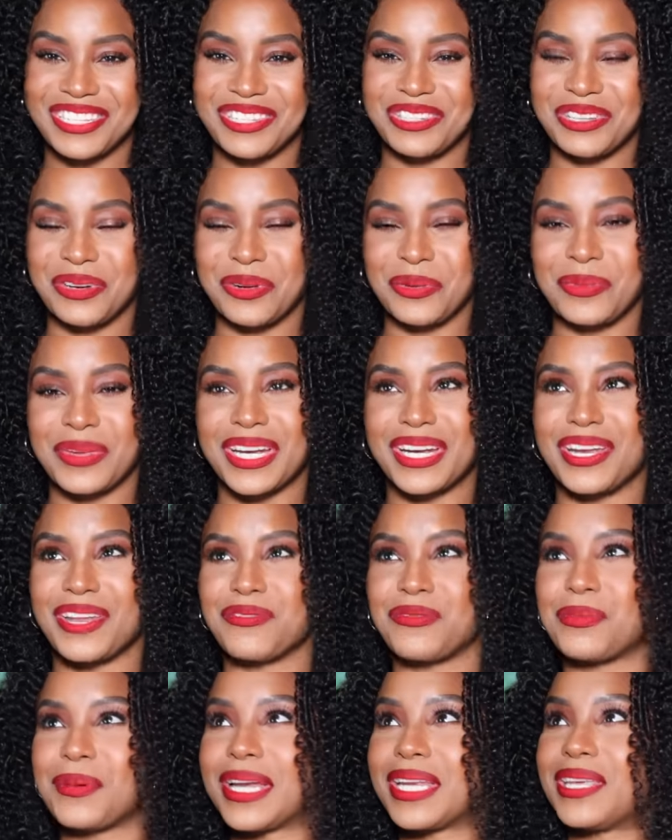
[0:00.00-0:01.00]
Gentlemen and
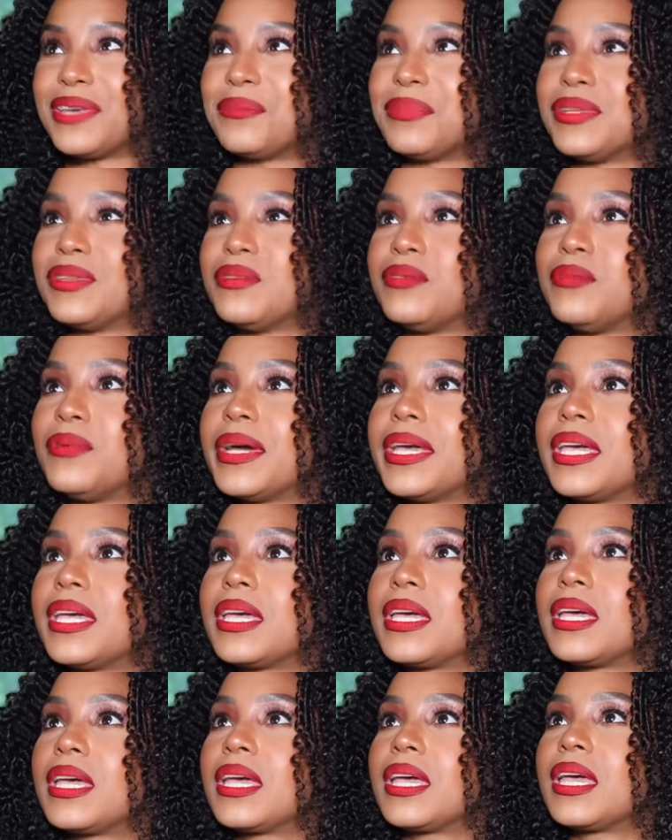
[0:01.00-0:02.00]
everybody in between. Wait.
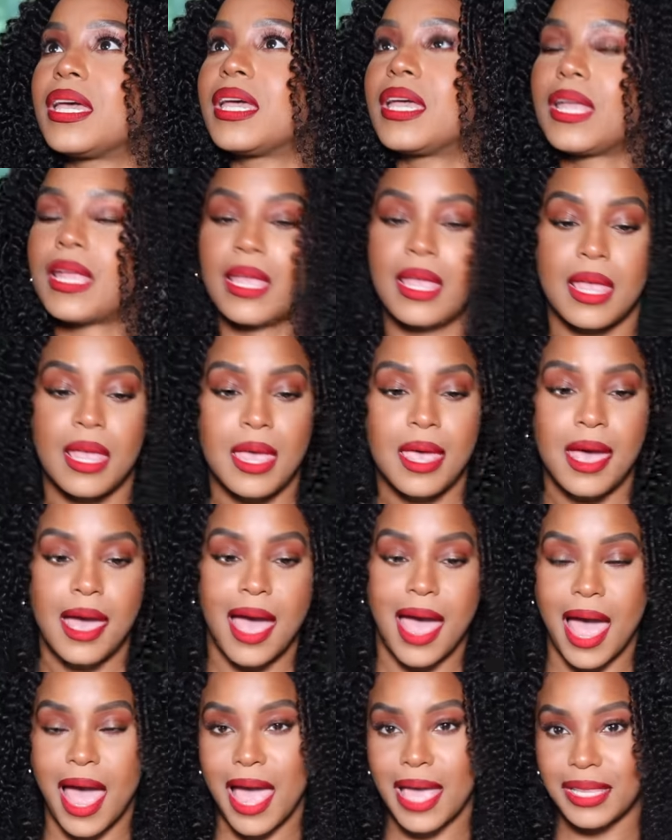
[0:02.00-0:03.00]

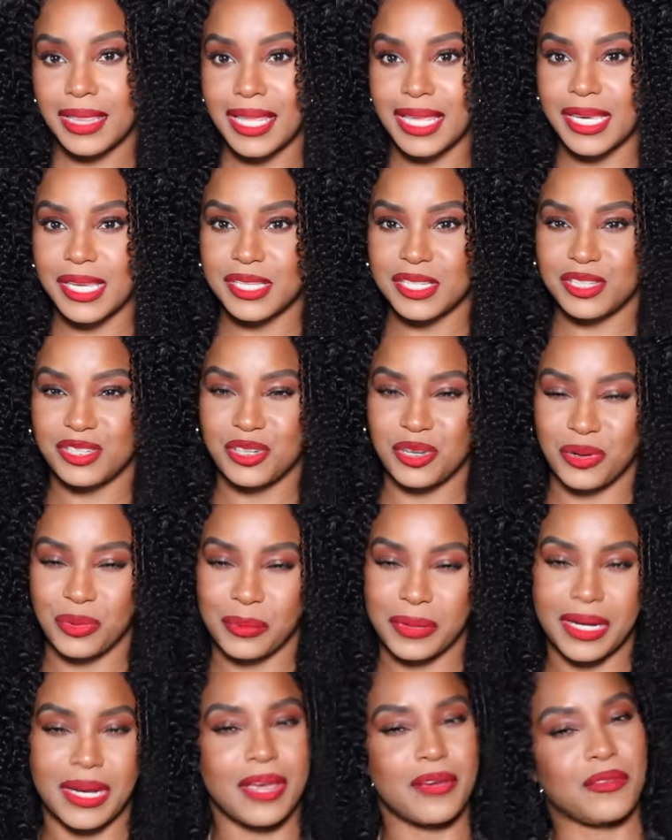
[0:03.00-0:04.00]
Hi, ladies and
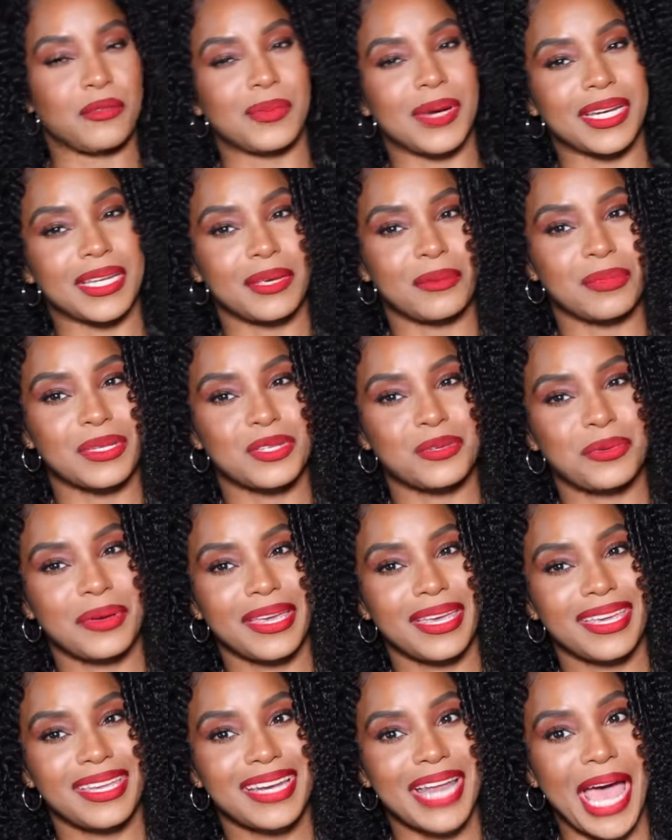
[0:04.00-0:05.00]
gentlemen and everybody in
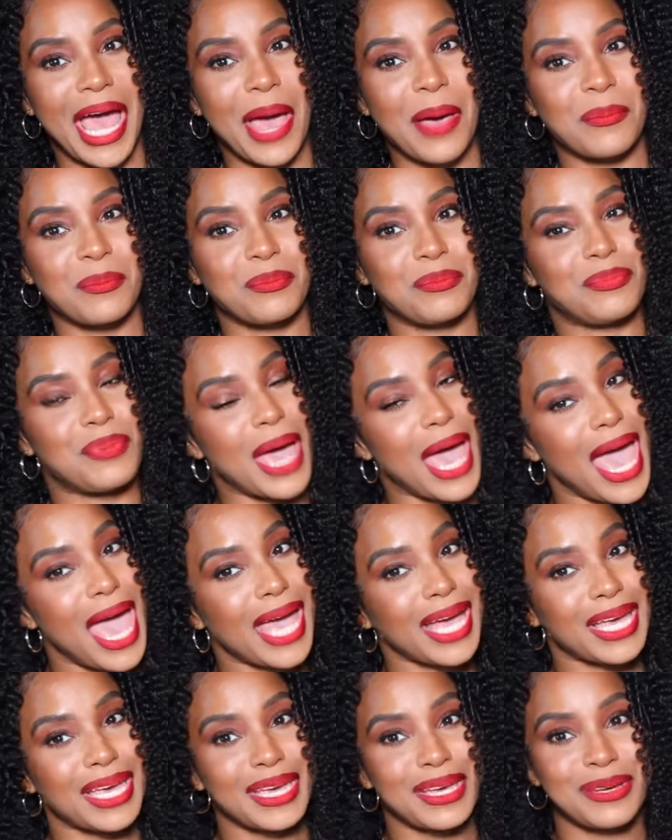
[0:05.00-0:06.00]
between. I'm
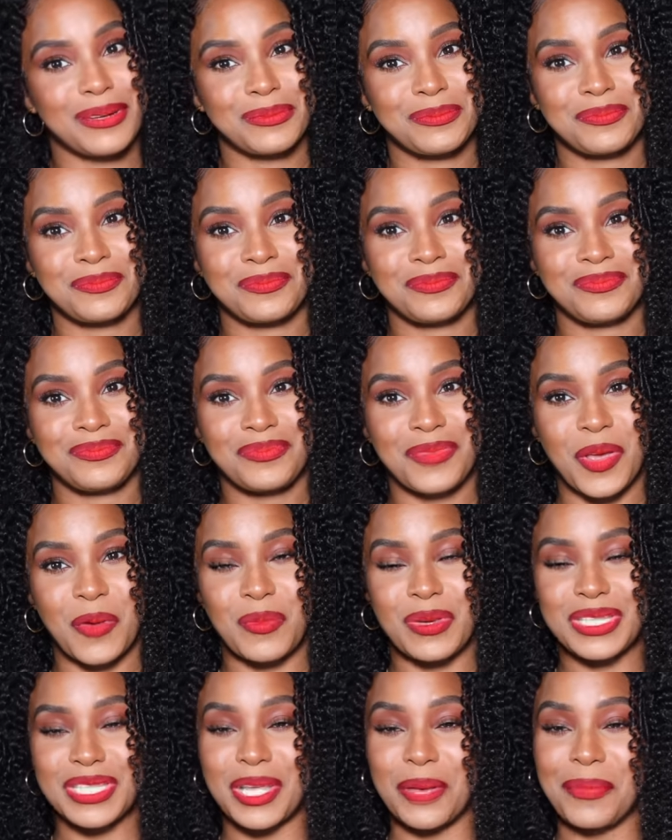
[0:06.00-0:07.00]
back
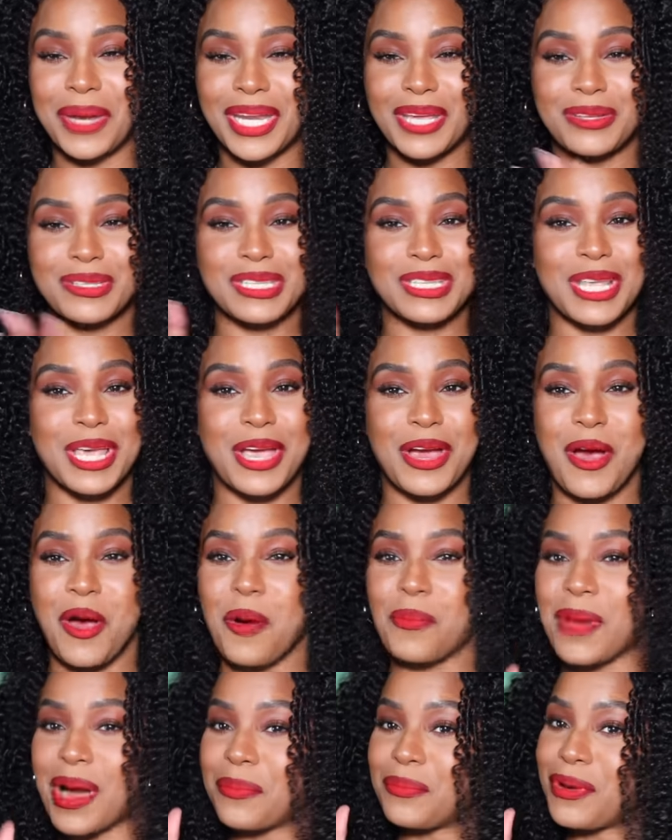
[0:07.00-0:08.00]
with somebody else's hair
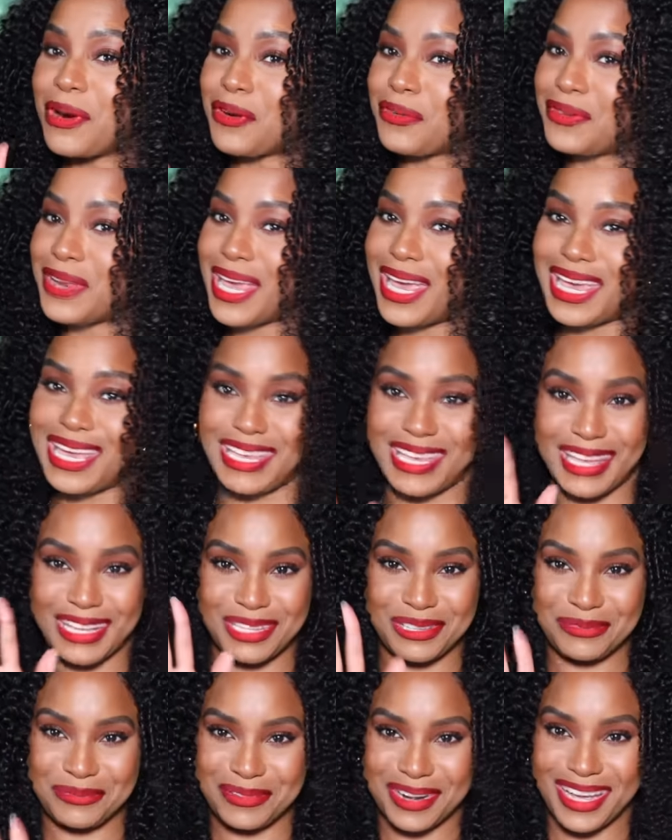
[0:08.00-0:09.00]
on my birthday, and
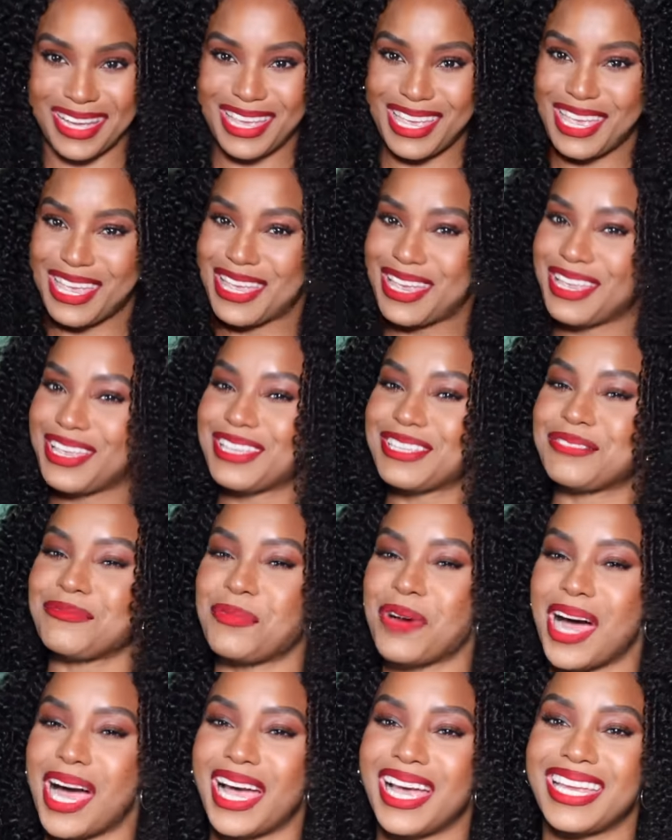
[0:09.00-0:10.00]
guess what? It is
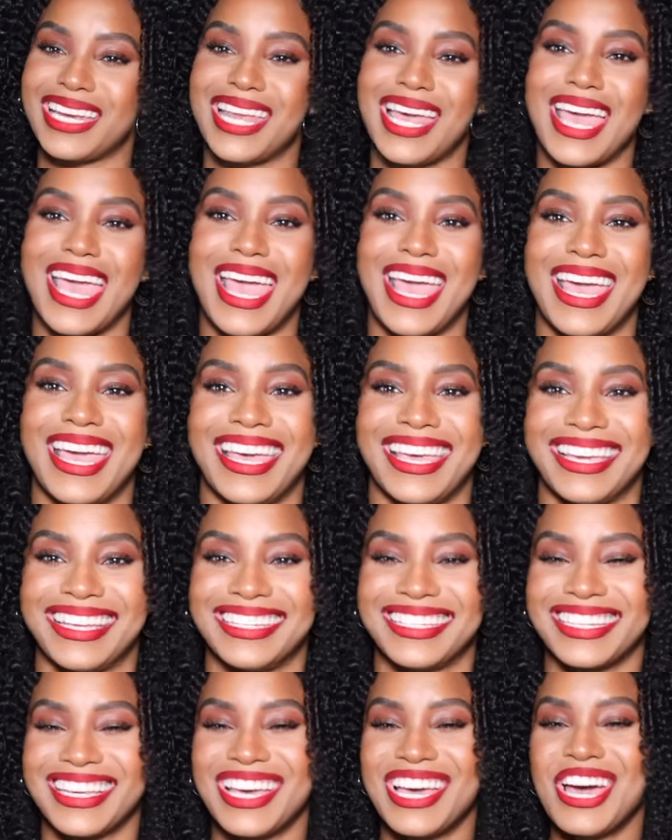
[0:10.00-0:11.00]
wine
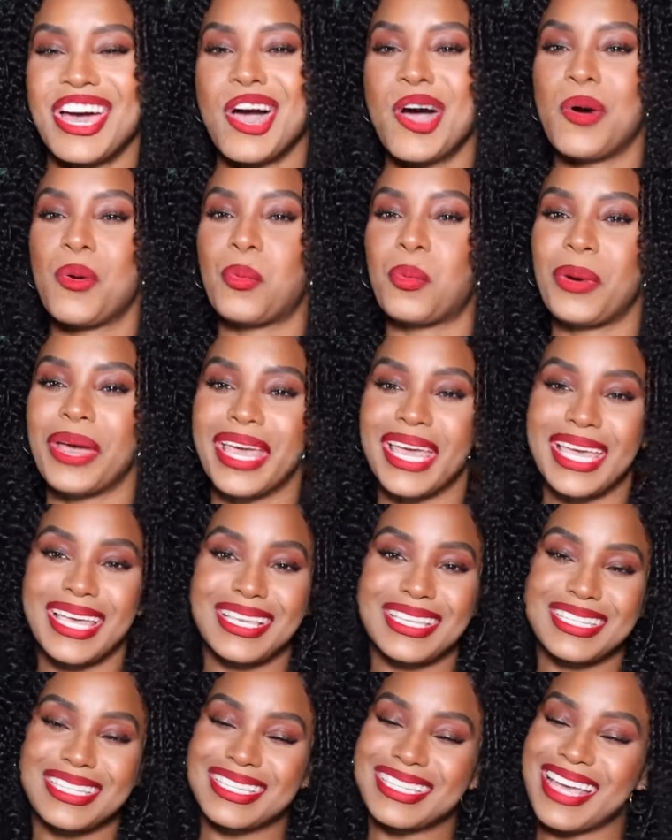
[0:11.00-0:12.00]
and
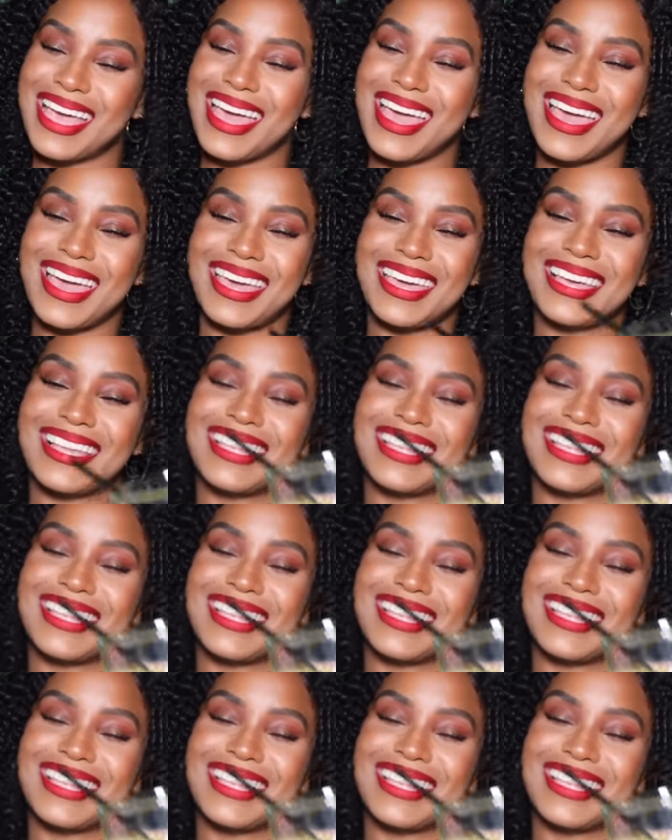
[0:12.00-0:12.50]
wigs day.